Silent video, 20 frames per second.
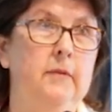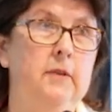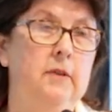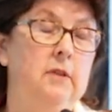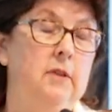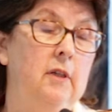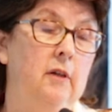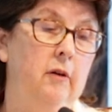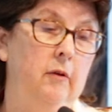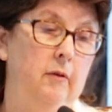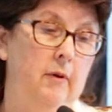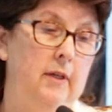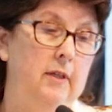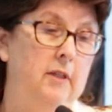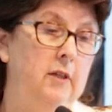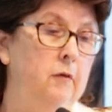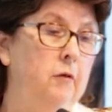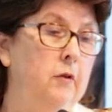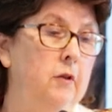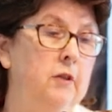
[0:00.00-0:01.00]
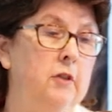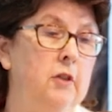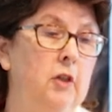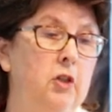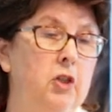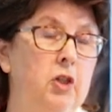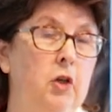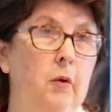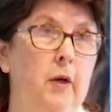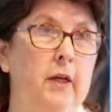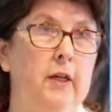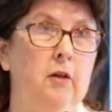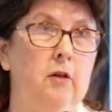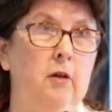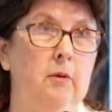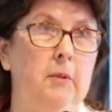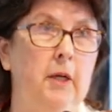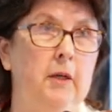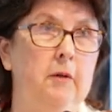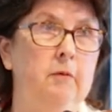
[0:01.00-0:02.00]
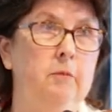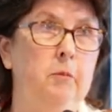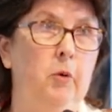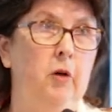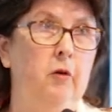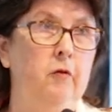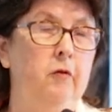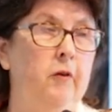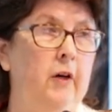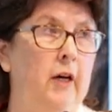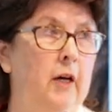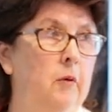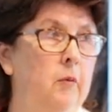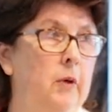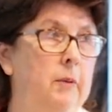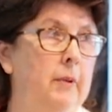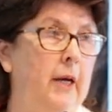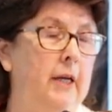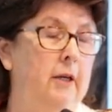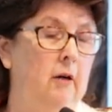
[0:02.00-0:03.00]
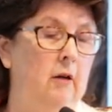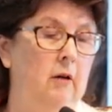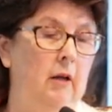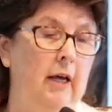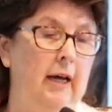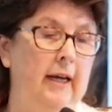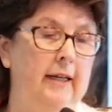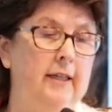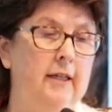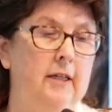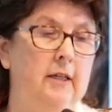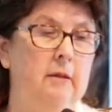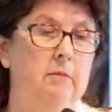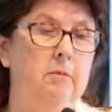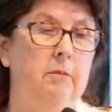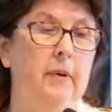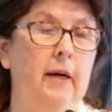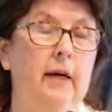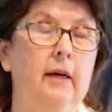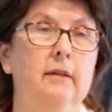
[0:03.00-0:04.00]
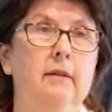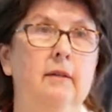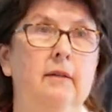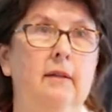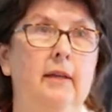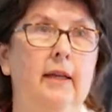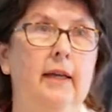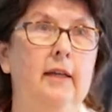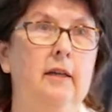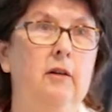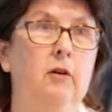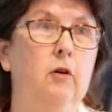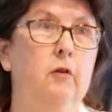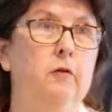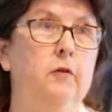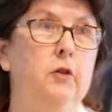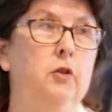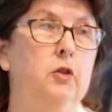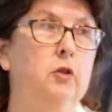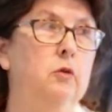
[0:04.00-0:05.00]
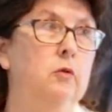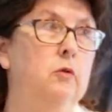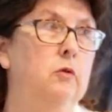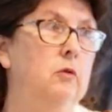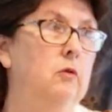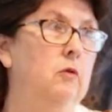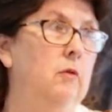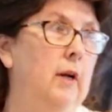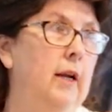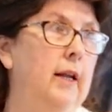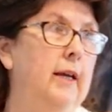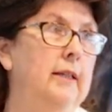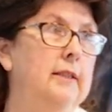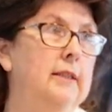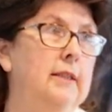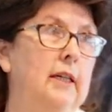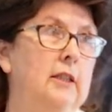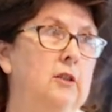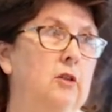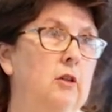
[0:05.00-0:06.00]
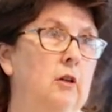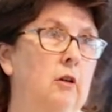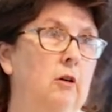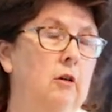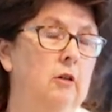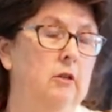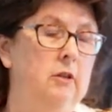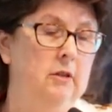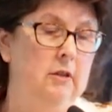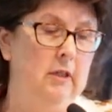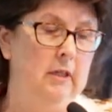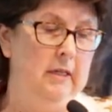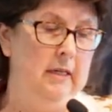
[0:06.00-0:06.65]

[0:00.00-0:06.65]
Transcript: So a different socioeconomic profile, we may not like it, but they can offer children really such a lot.